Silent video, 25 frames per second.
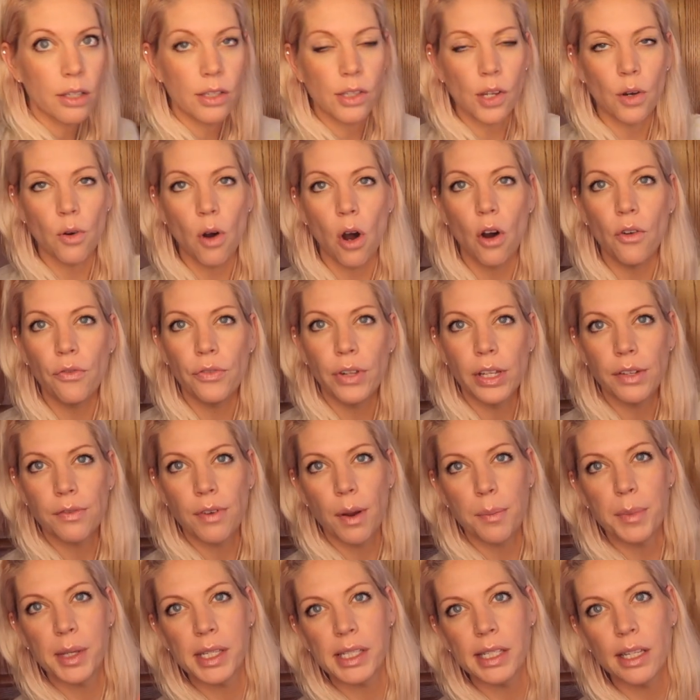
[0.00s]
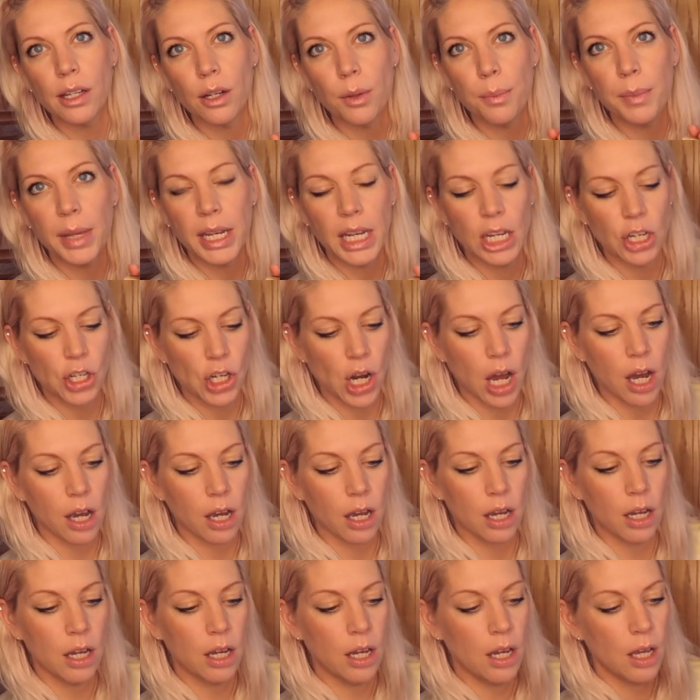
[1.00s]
So hopefully from this little mini chunk.